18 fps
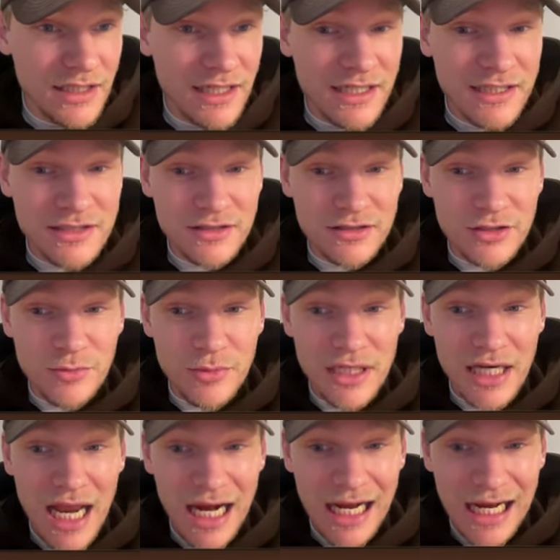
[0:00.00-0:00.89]
it's going to
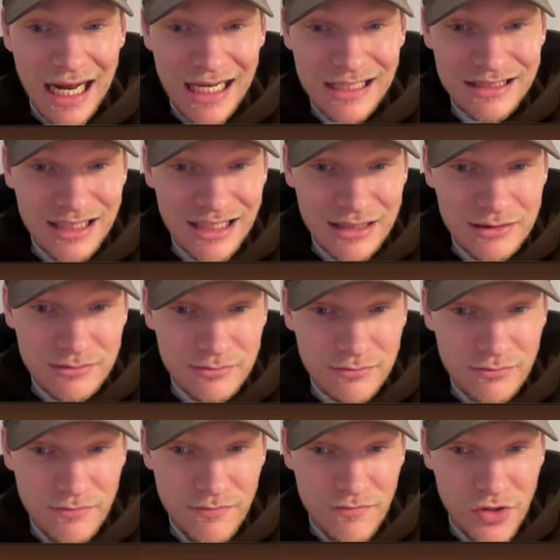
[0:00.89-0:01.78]
be la casa,
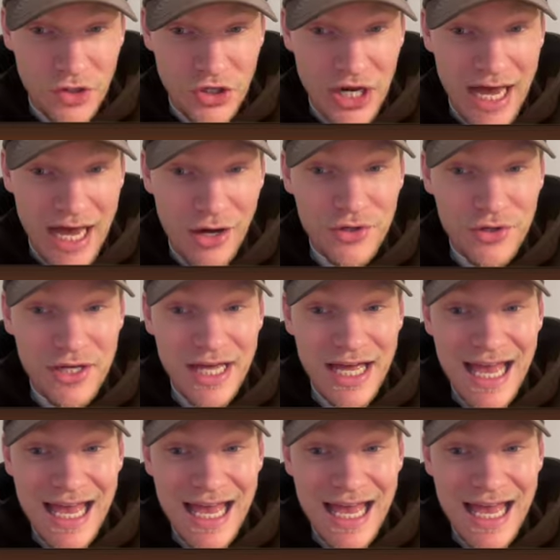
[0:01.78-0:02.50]
the noun,